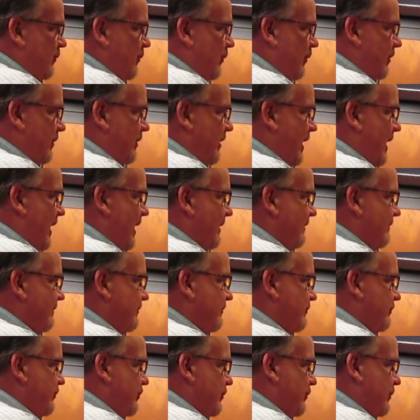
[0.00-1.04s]
we're not
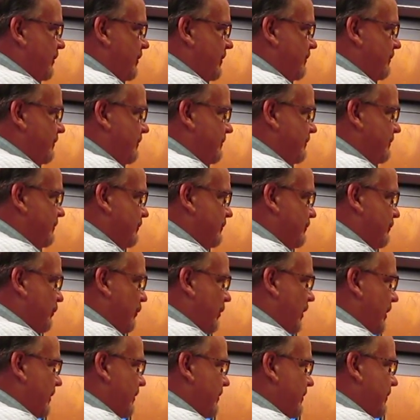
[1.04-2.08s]
doing
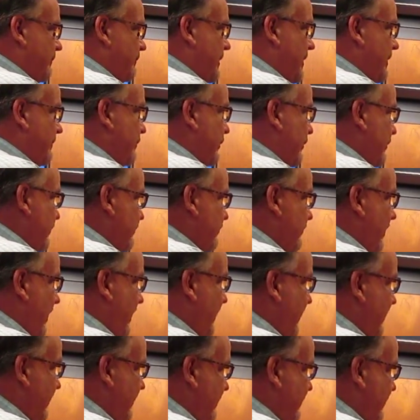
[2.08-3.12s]
what the people are saying.